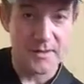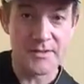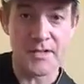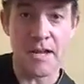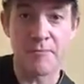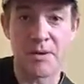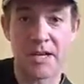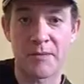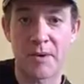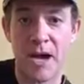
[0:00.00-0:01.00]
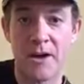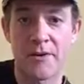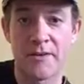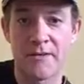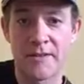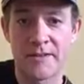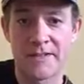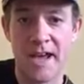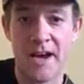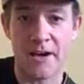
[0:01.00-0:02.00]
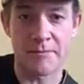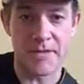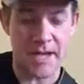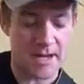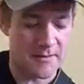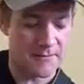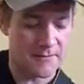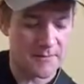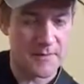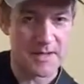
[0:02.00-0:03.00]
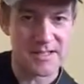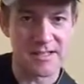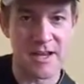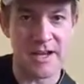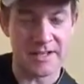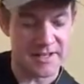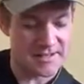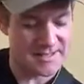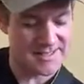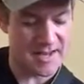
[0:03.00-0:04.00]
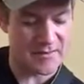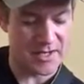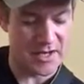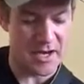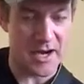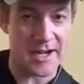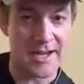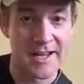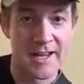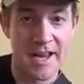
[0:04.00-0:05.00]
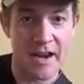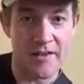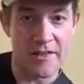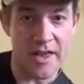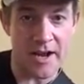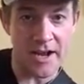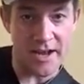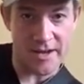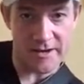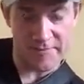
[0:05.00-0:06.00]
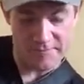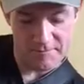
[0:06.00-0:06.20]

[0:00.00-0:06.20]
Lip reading: Same picking pattern, down, up, down, slide in 7 and 9. And then I hit